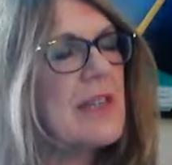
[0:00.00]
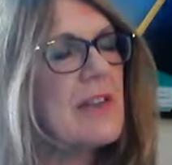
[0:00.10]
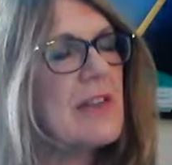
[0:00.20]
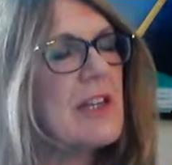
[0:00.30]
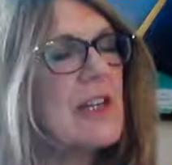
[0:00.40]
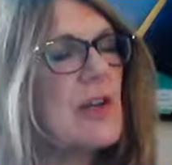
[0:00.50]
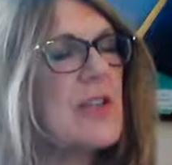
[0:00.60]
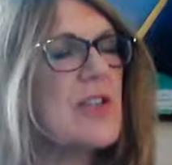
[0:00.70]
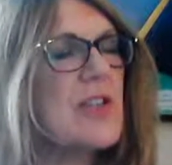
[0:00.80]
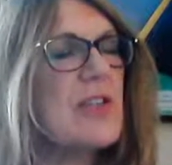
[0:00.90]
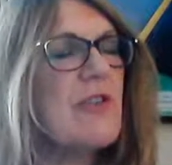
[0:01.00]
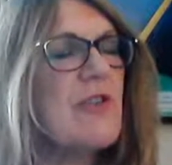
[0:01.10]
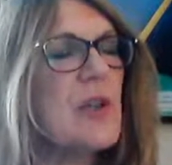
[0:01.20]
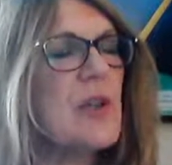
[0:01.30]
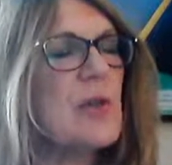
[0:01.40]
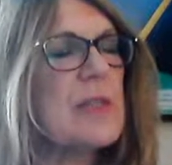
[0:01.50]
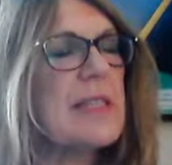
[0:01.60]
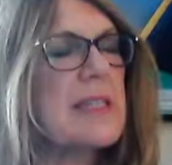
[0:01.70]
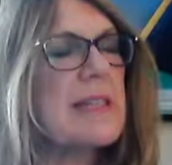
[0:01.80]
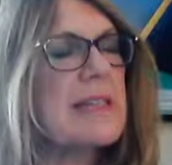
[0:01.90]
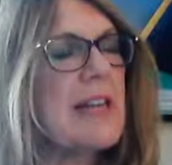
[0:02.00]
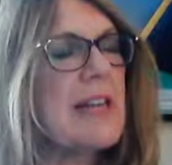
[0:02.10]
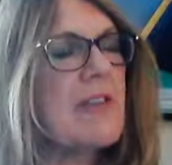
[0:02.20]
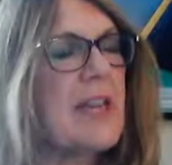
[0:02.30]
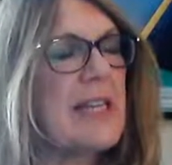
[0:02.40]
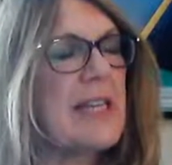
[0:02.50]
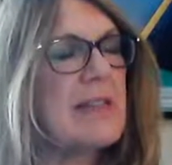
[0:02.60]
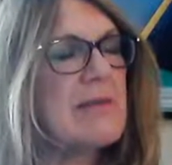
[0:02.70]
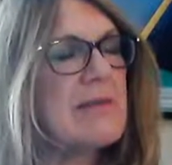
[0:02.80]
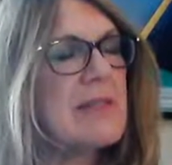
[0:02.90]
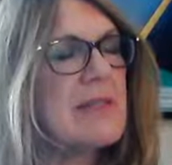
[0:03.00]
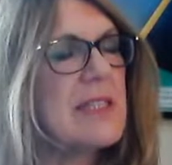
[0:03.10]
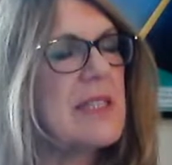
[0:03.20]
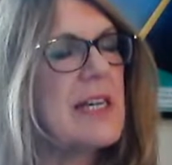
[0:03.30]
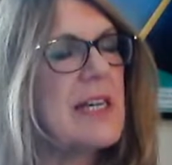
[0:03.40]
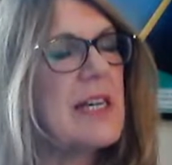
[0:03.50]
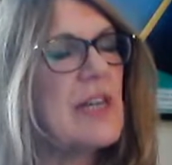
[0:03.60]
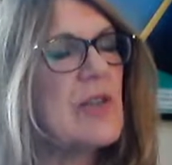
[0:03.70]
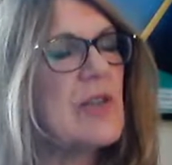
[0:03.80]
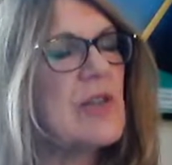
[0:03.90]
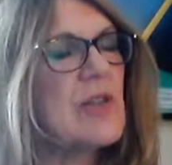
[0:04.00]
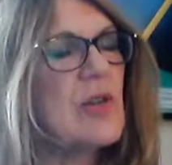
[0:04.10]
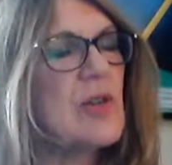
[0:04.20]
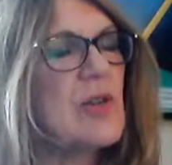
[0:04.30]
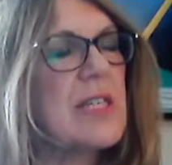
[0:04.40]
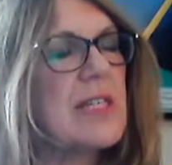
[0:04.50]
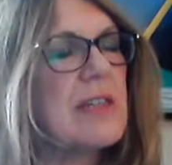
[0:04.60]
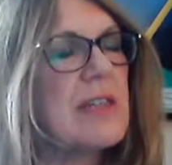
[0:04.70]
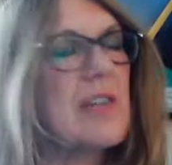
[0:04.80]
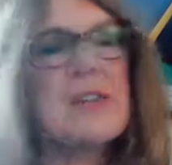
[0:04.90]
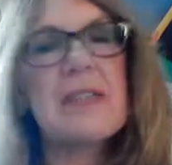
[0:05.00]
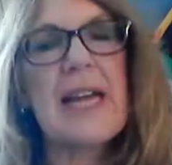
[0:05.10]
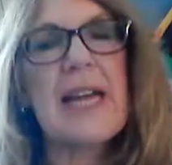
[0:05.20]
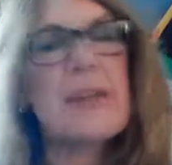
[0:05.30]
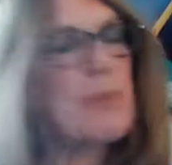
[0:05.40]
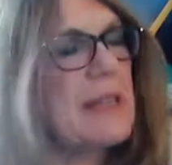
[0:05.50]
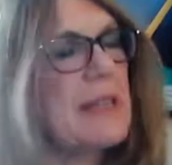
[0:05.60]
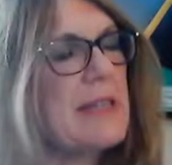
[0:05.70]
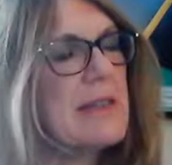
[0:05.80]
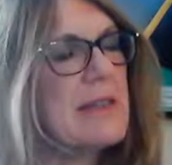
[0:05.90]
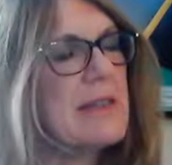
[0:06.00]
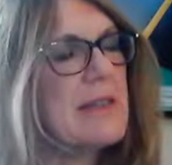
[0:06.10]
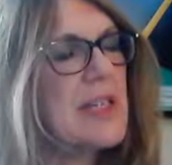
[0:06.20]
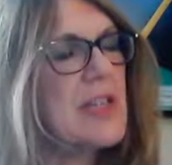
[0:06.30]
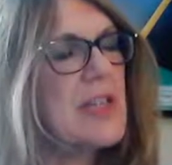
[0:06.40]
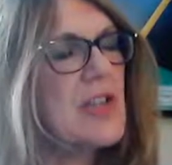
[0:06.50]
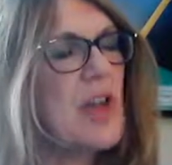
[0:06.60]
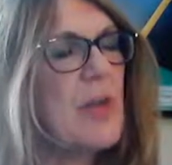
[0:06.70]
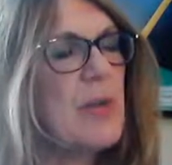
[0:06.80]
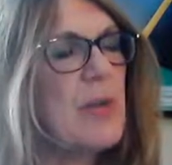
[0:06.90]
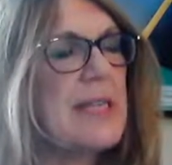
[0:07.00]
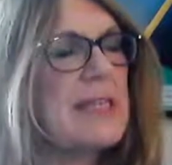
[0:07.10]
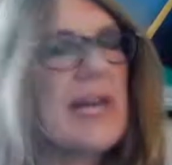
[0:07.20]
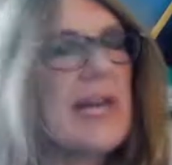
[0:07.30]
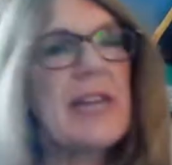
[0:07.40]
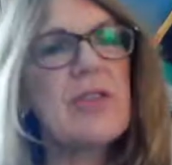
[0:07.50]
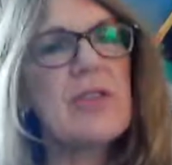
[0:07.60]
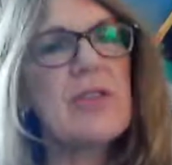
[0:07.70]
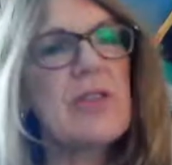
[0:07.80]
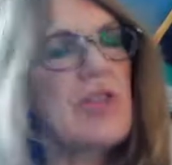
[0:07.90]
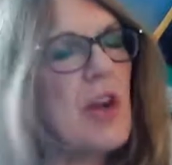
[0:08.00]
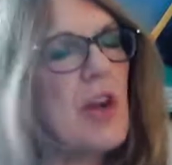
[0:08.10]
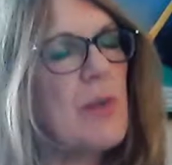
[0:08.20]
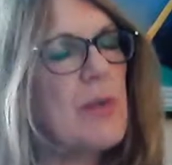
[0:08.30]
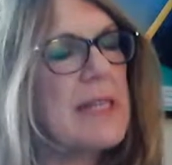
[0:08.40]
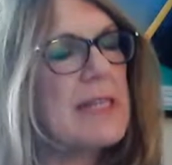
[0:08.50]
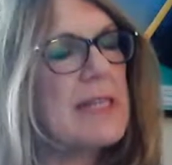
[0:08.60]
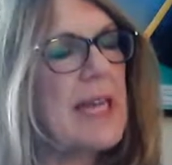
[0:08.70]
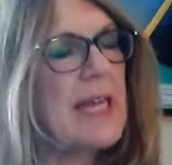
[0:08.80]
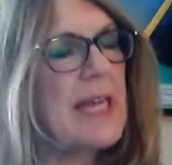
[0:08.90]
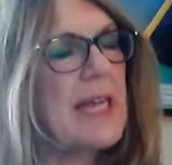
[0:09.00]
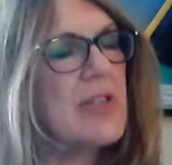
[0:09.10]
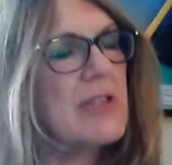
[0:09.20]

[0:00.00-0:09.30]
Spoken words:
The cloister folds itself in, a closed accordion of stacked pleats, sharp pressed edge to sharp pressed edge.